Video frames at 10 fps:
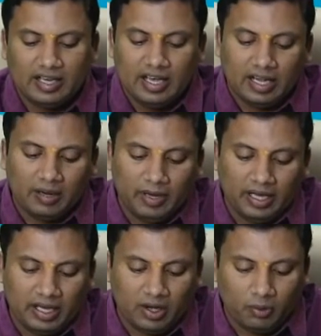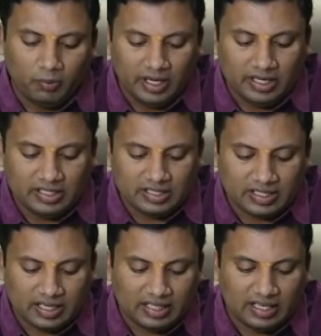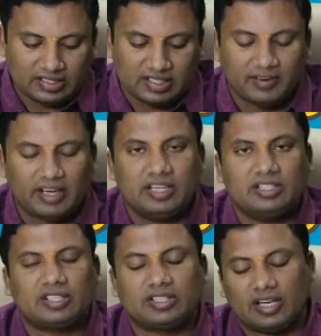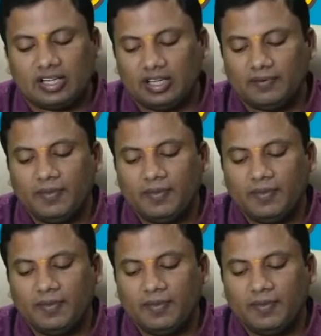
Remaining how many digits are there? 7 digits are there.